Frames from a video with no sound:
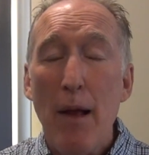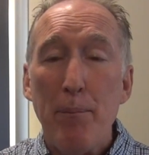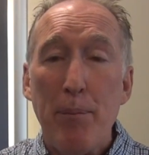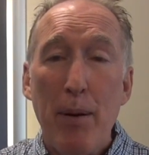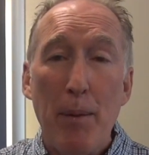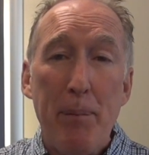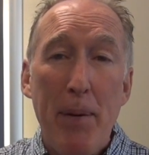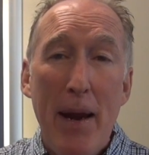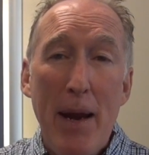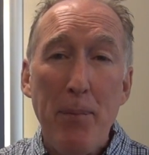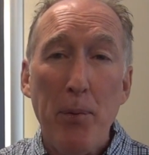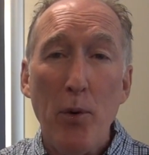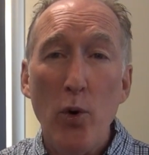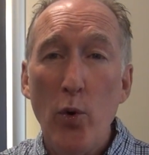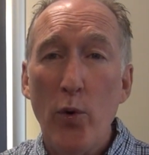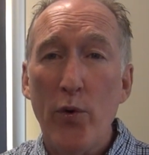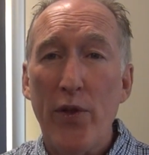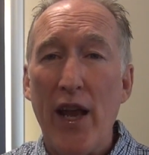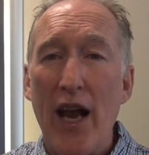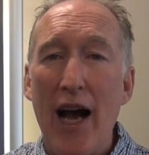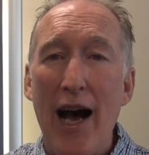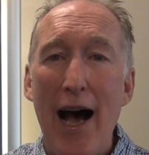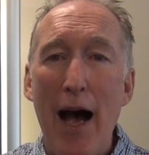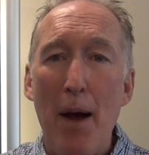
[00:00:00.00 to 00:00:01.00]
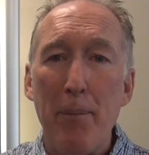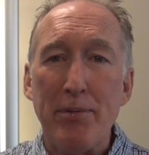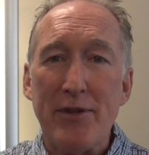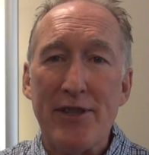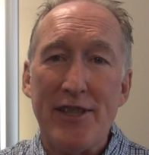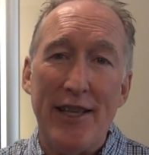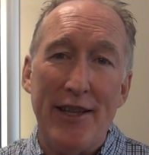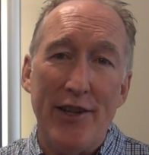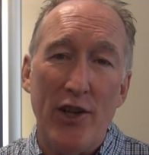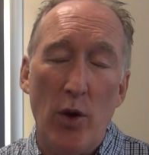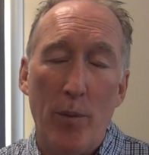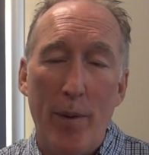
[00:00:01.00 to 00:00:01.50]
But people who were the
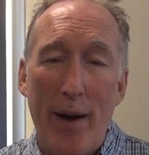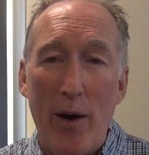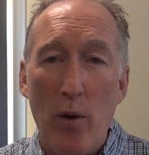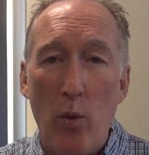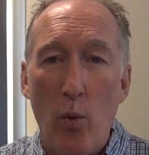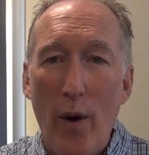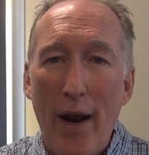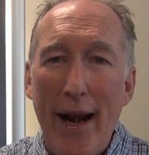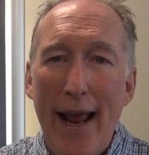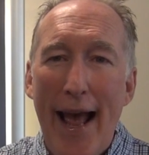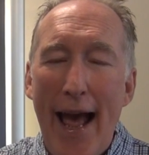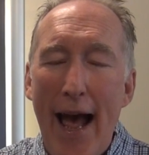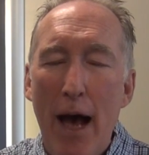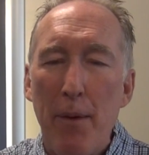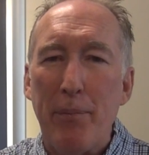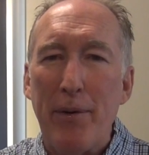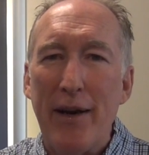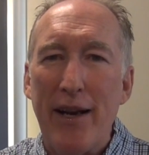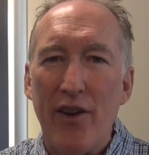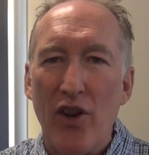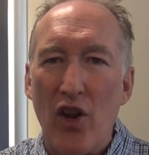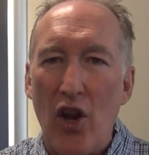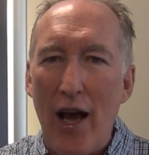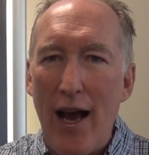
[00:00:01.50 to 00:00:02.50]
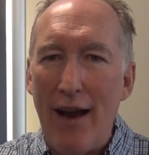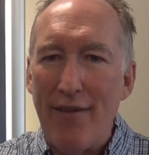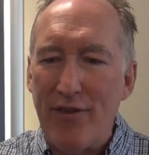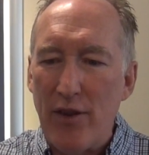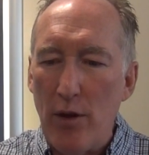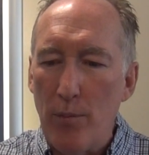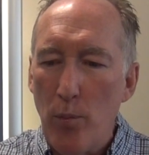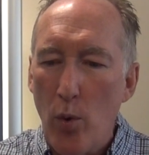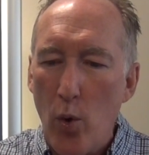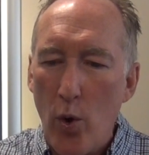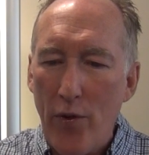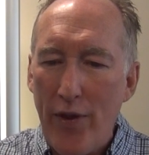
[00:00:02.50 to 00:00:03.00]
opposite, no matter what happened in life,
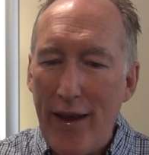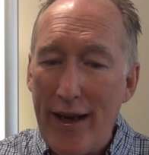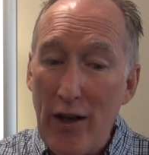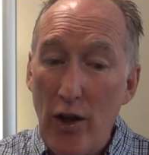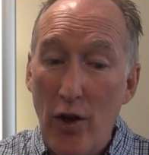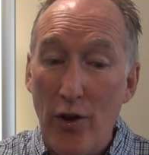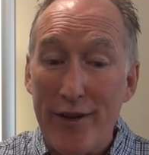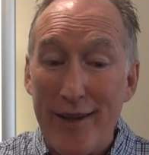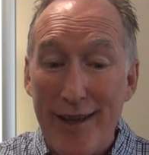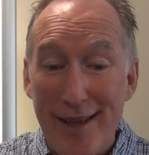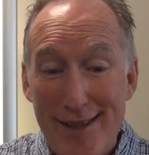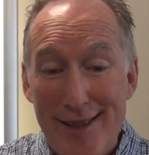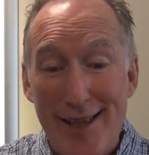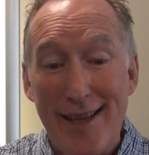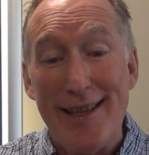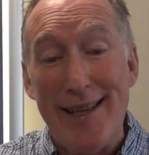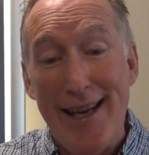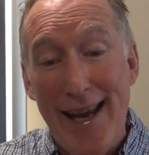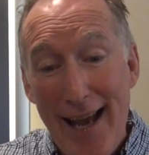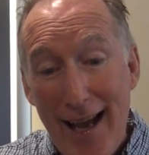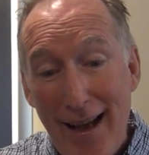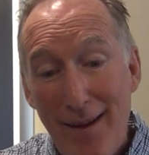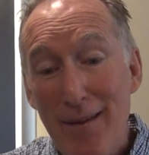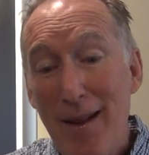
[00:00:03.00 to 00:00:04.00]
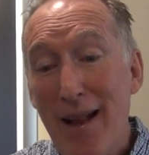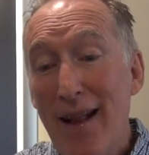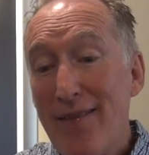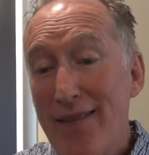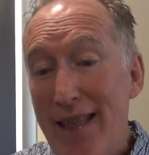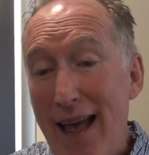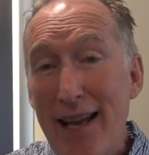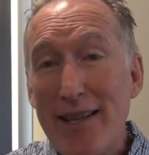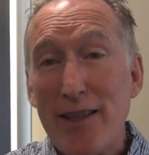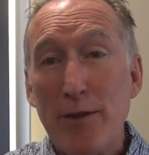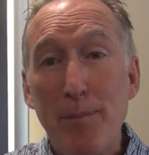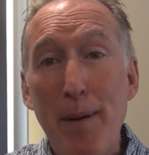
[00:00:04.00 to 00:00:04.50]
the more they looked and said, Yeah,
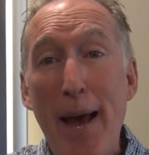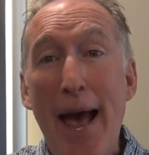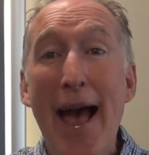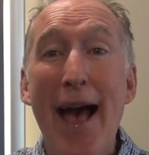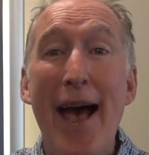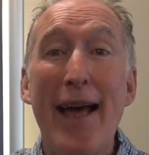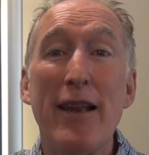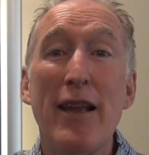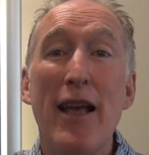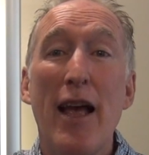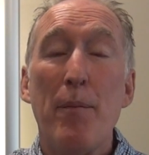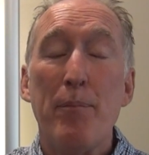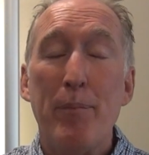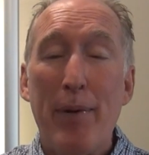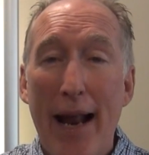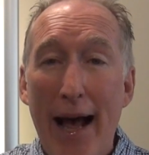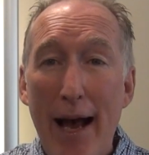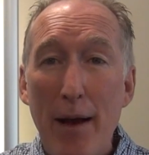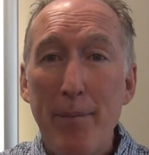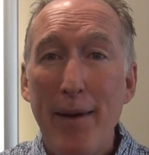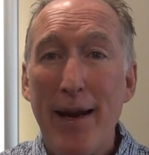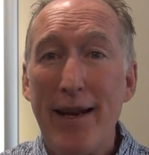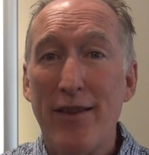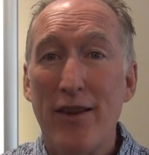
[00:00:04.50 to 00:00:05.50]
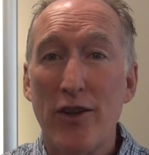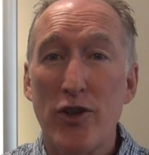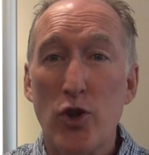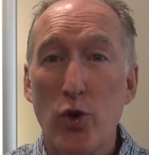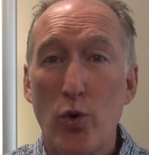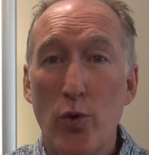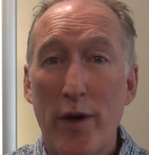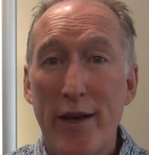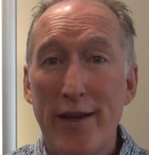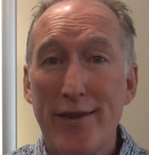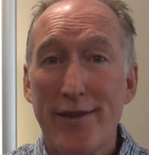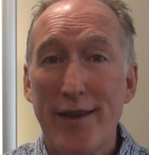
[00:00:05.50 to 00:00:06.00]
that's bad, but I made the
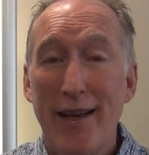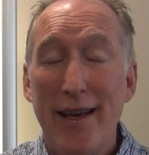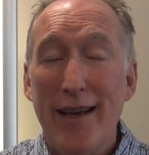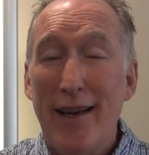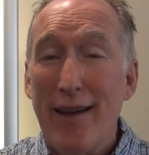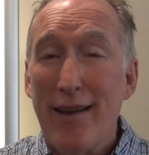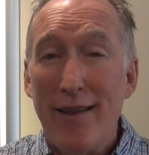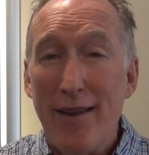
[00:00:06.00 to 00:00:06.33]
choice.